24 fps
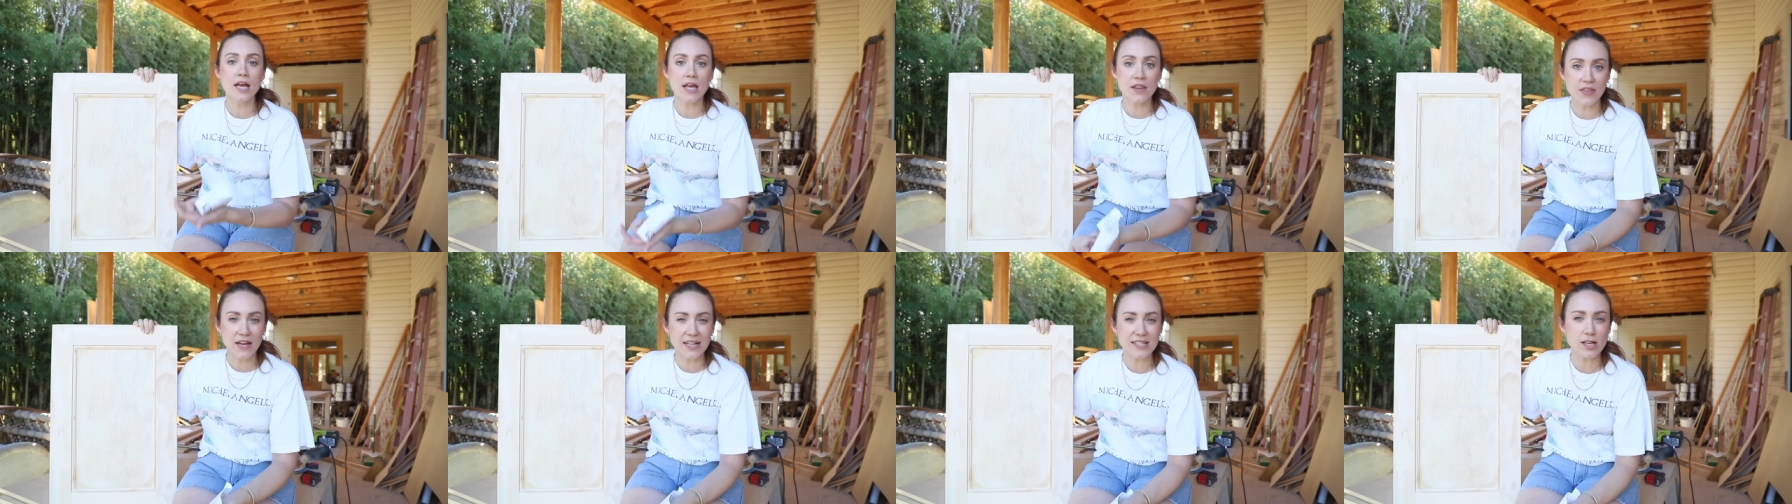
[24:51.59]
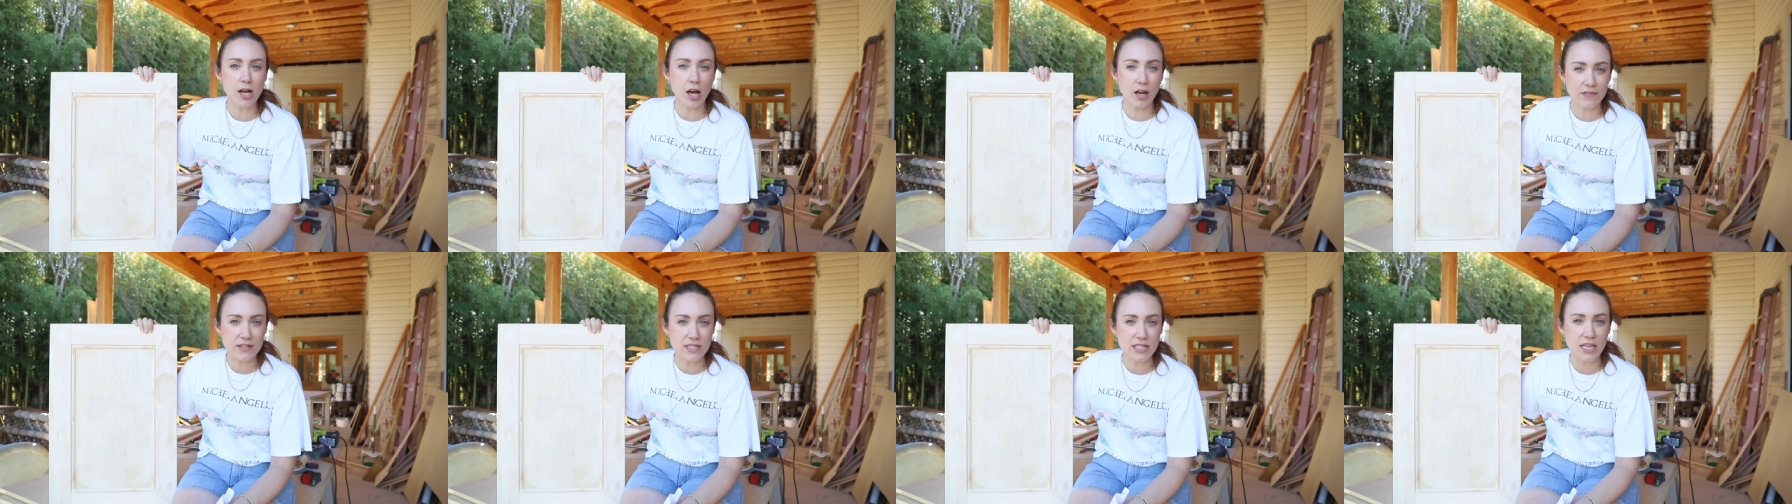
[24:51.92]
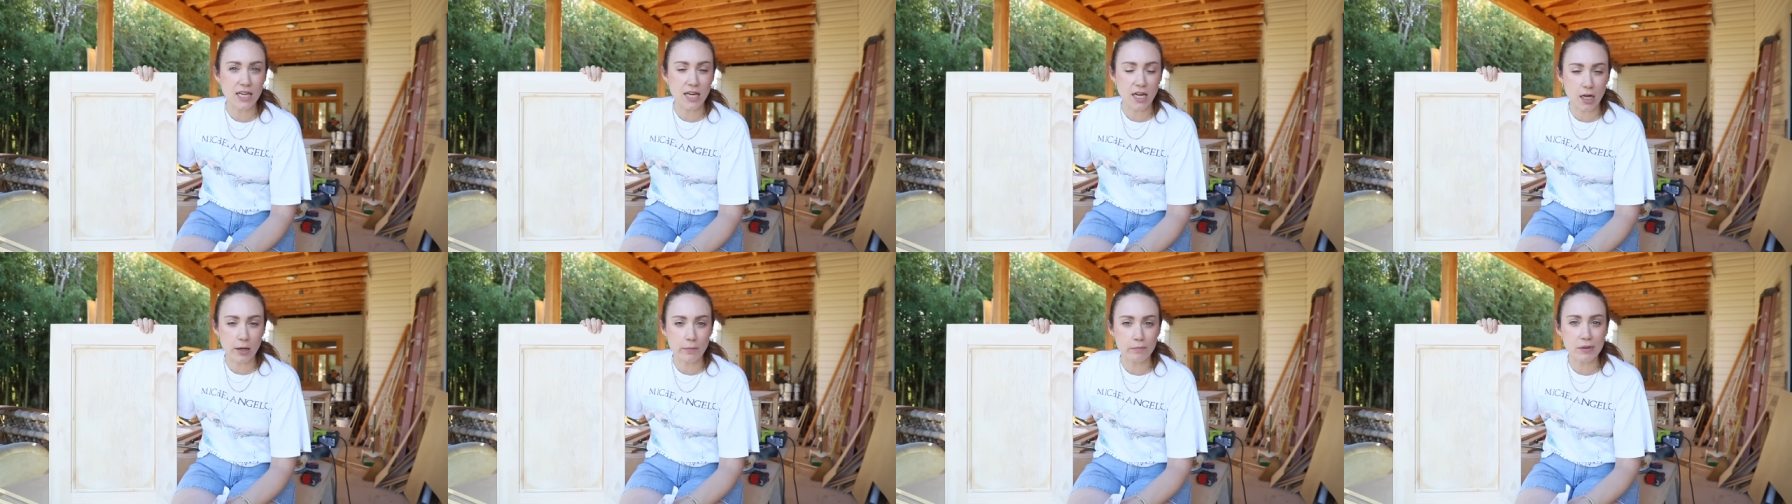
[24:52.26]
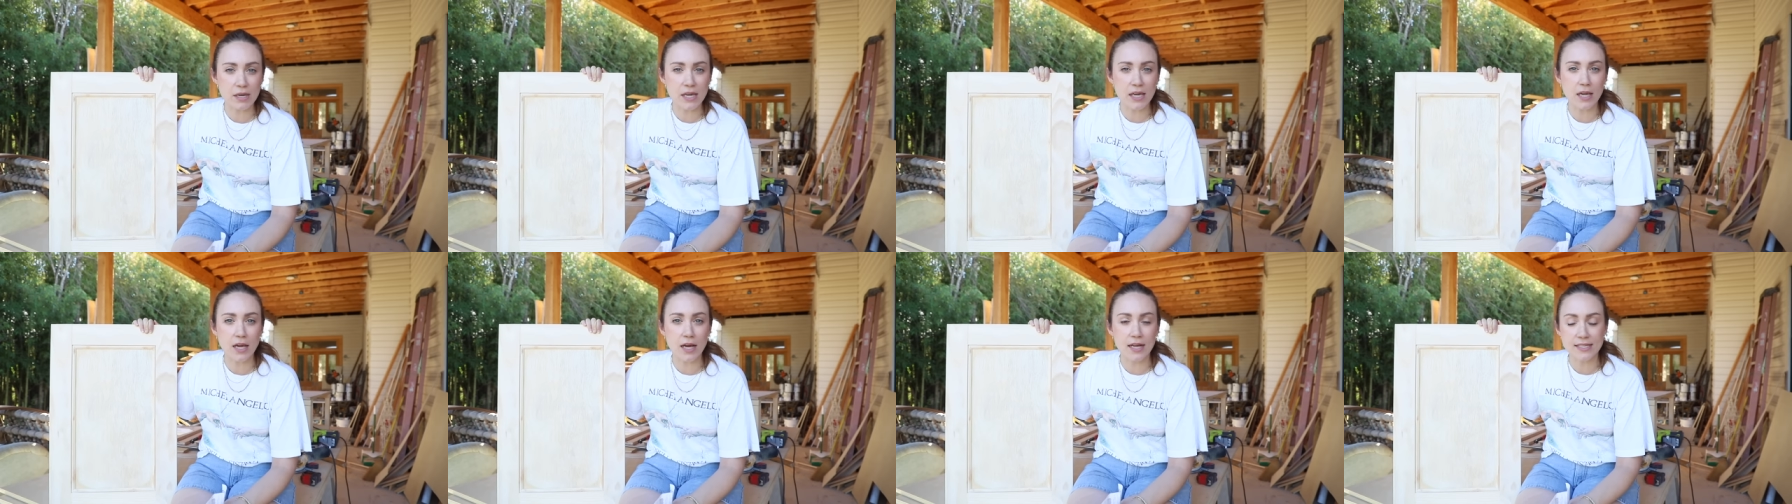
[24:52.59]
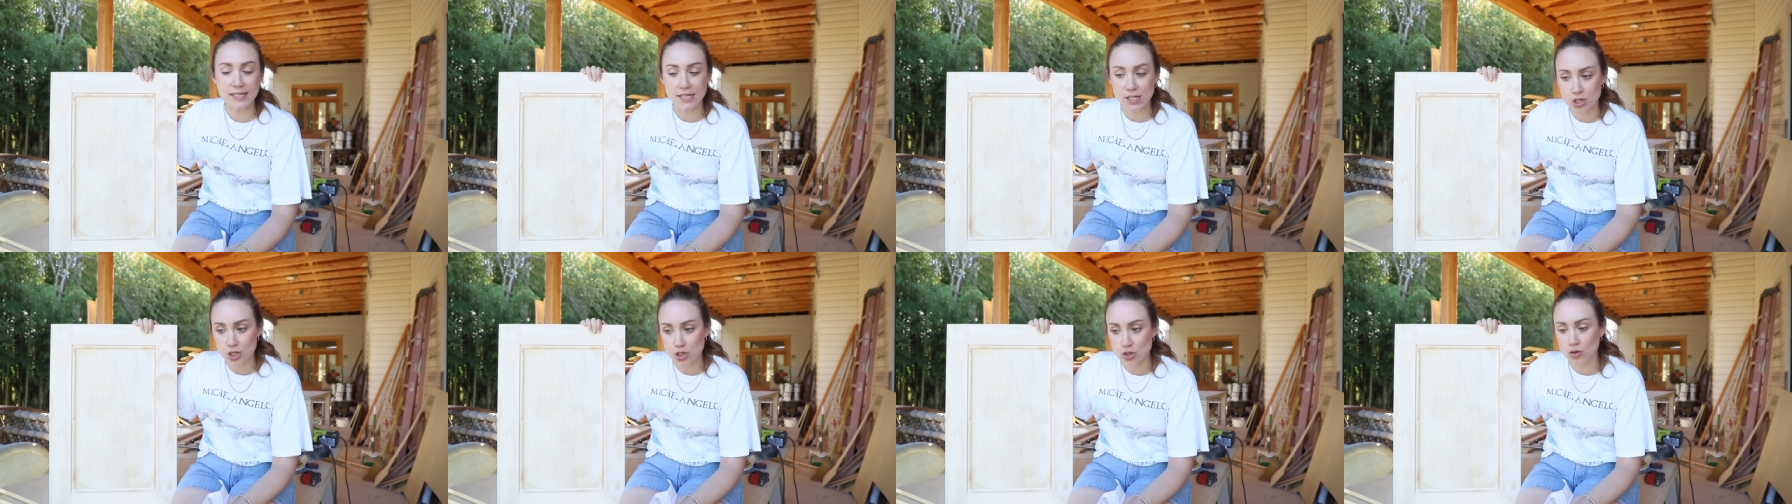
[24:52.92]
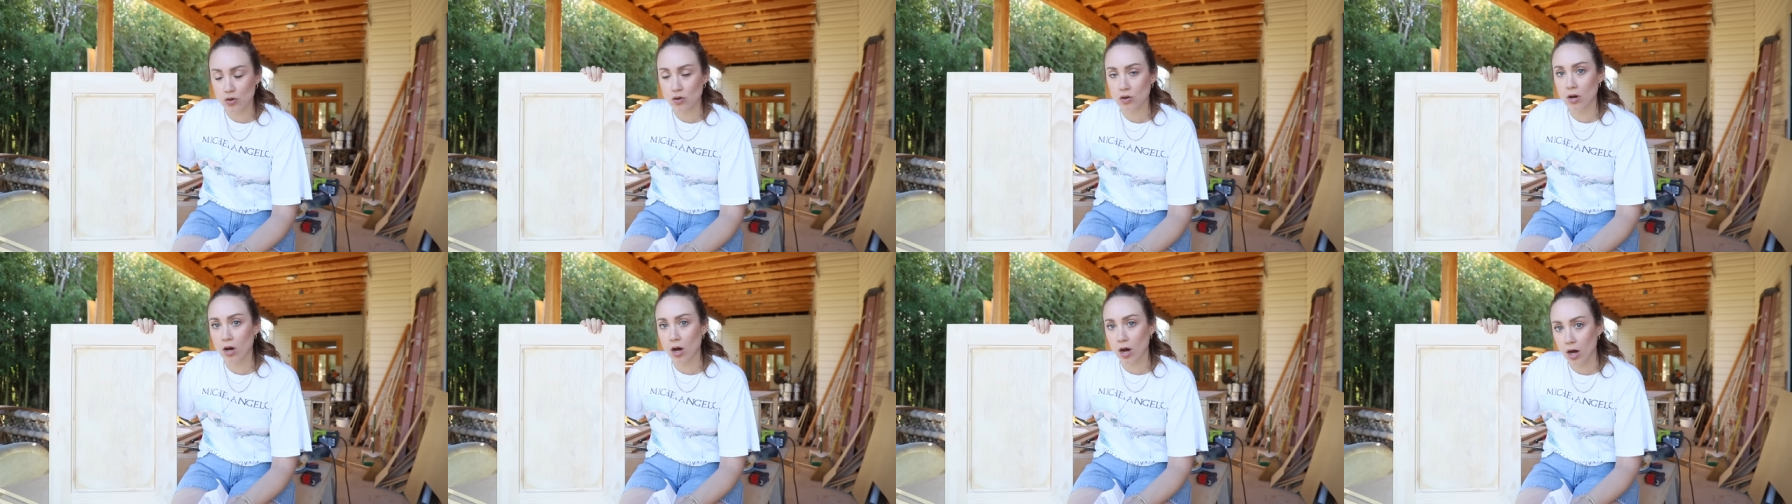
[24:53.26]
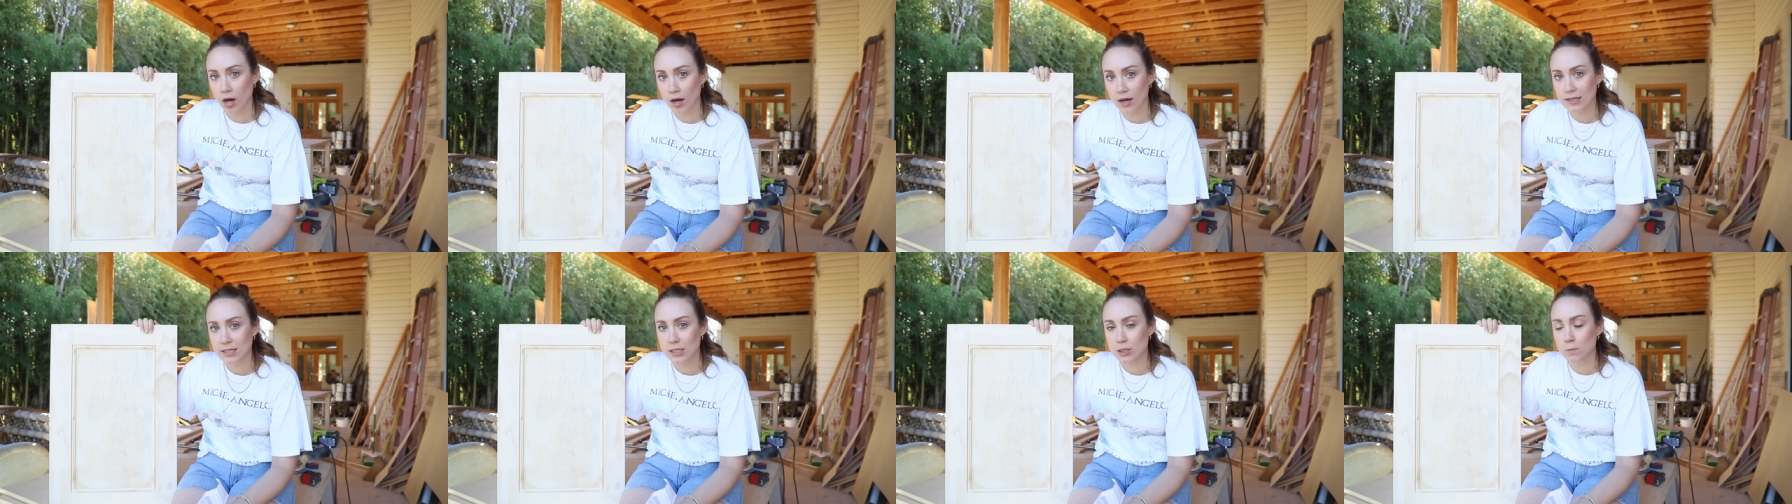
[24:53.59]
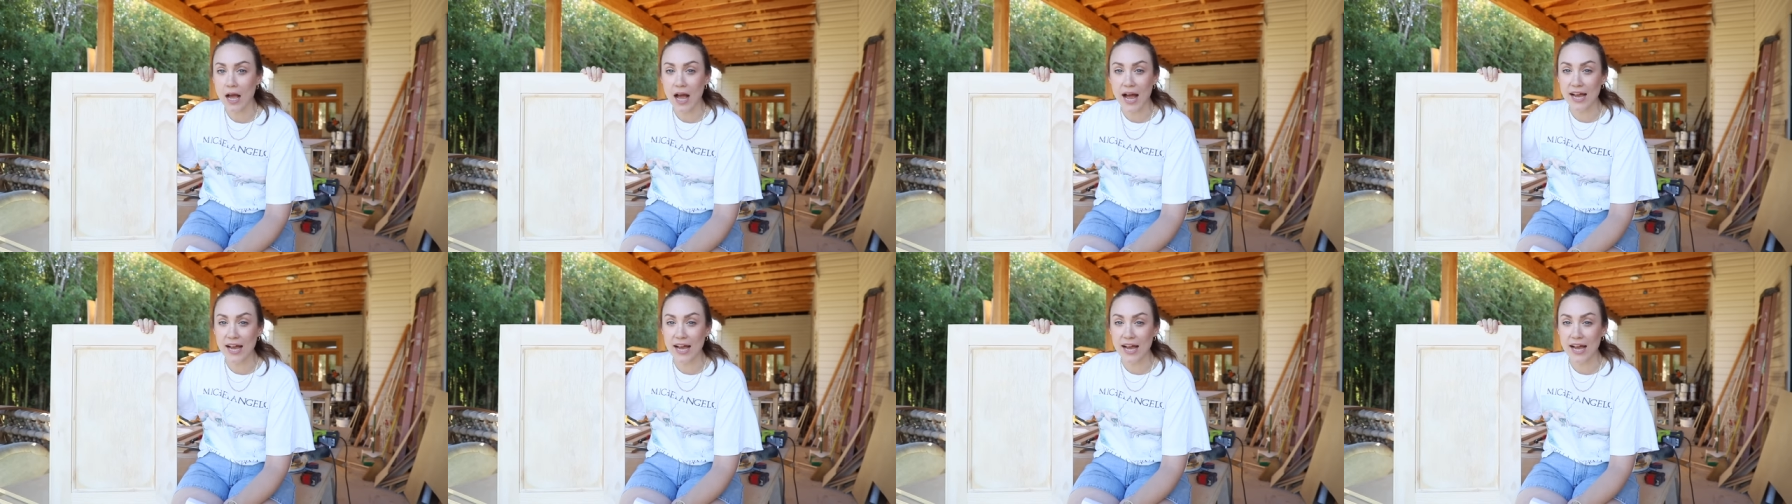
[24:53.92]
that's obviously gonna be additional cost.